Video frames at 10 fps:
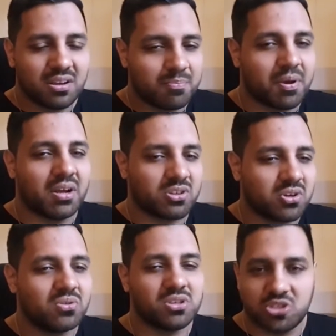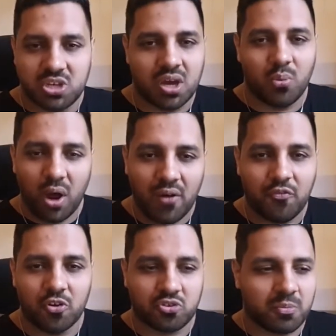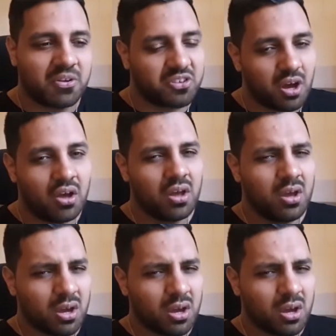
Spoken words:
but until this year when I thought to myself,